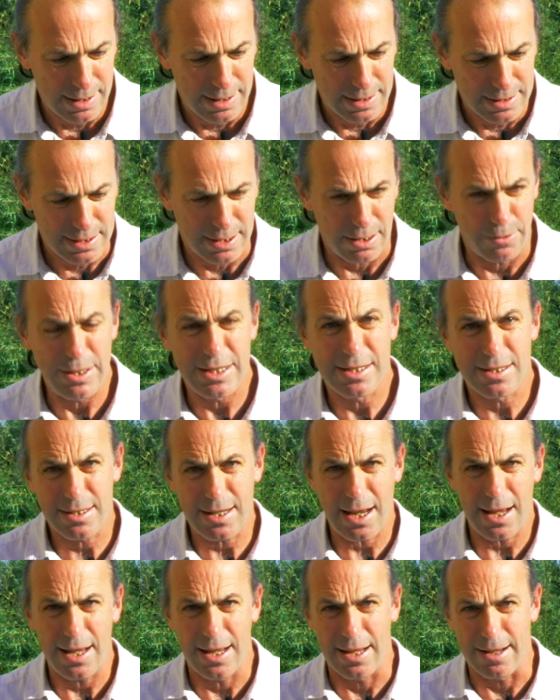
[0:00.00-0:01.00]
So he's
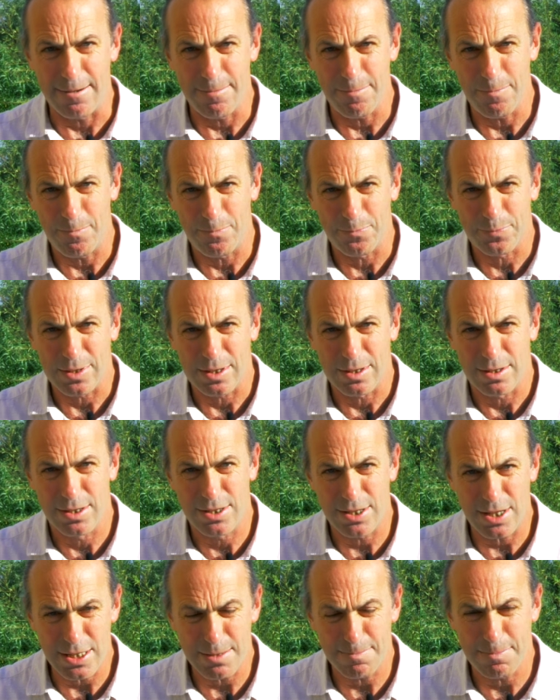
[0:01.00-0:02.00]
saying,
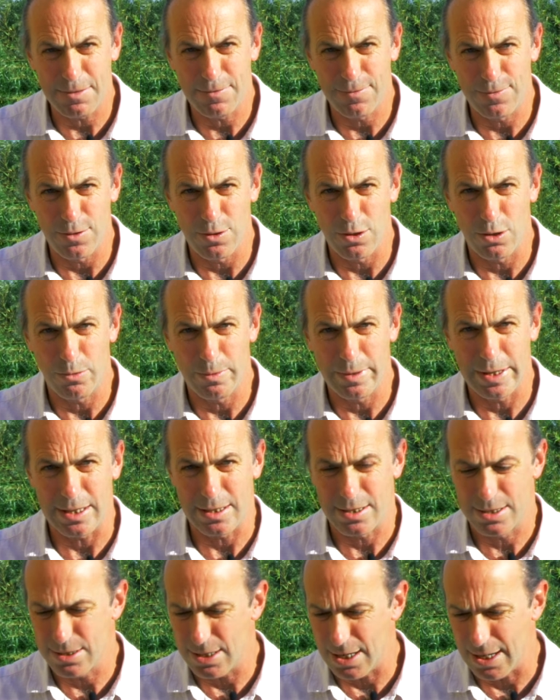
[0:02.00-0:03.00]
just before we
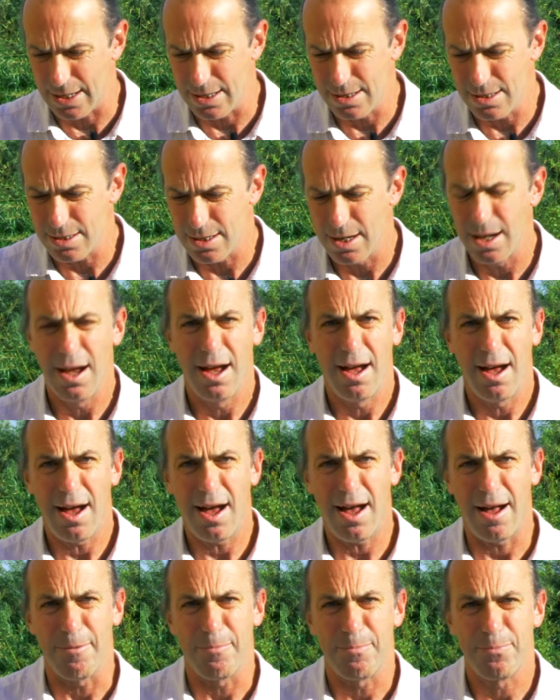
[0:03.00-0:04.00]
exchange,
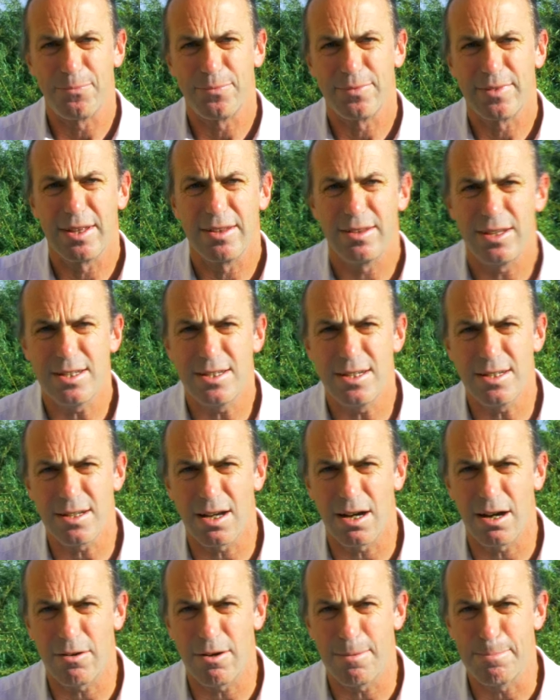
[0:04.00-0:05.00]
this is
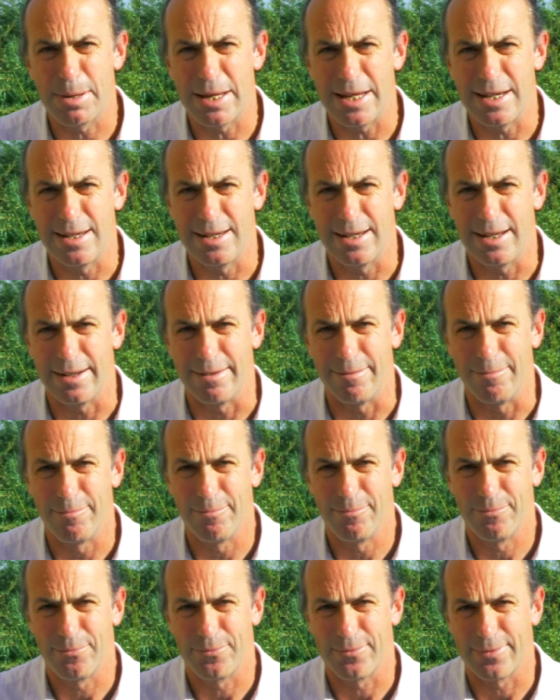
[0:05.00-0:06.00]
our opinion,
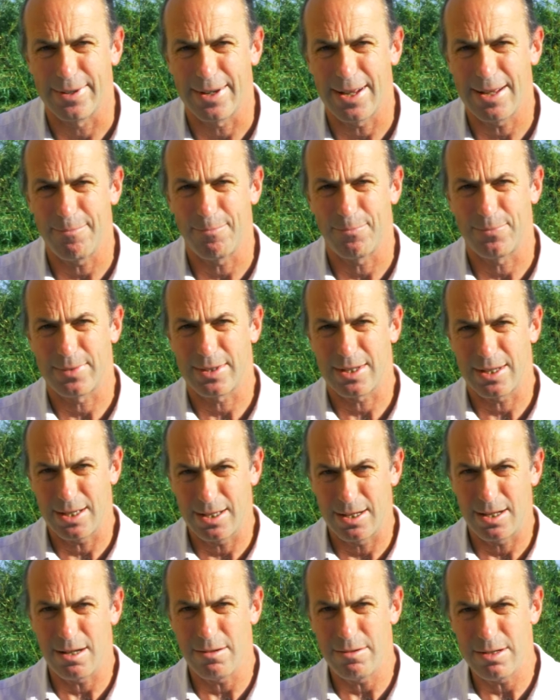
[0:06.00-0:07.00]
right?
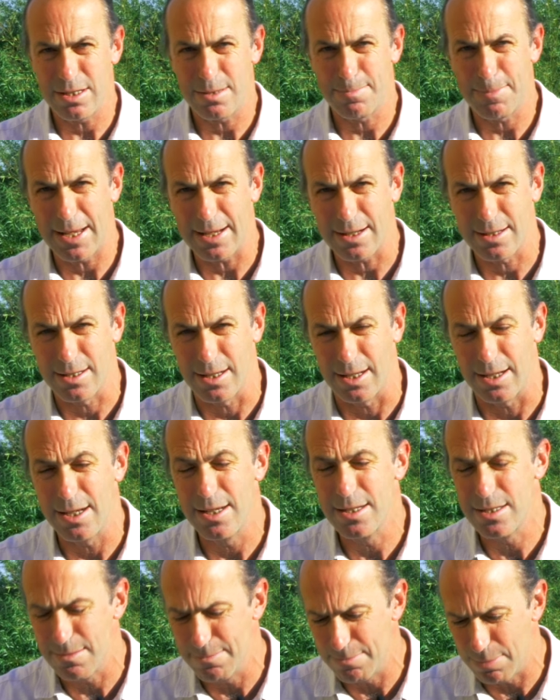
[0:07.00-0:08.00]
And our inspector
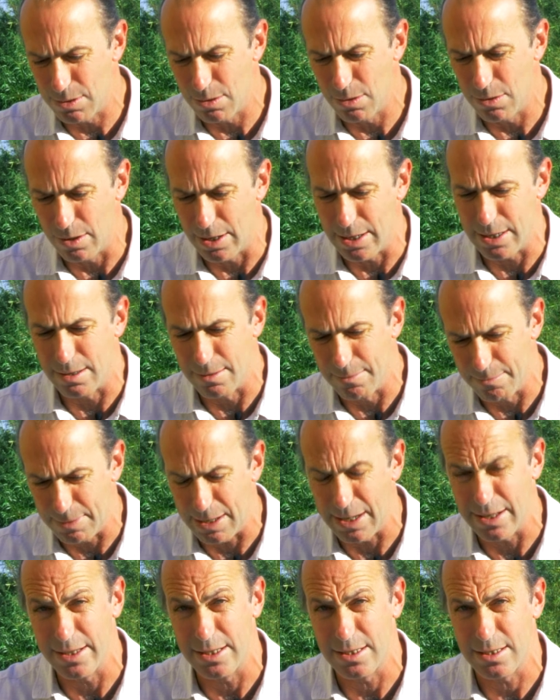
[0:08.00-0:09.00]
is employed
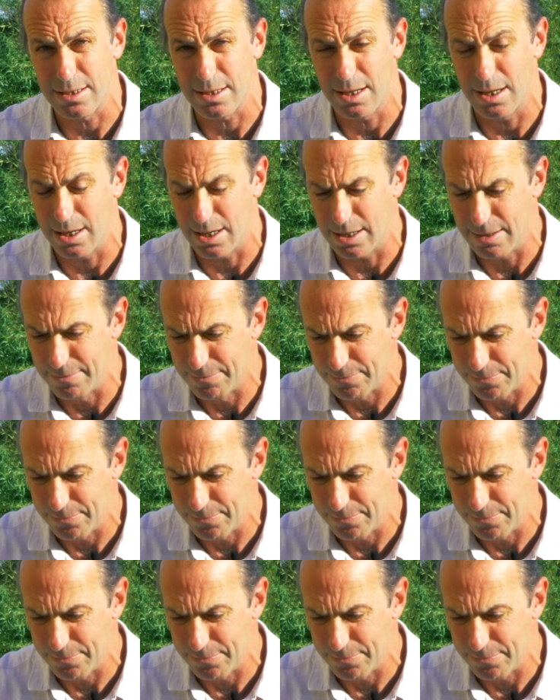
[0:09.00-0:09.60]
by this guy.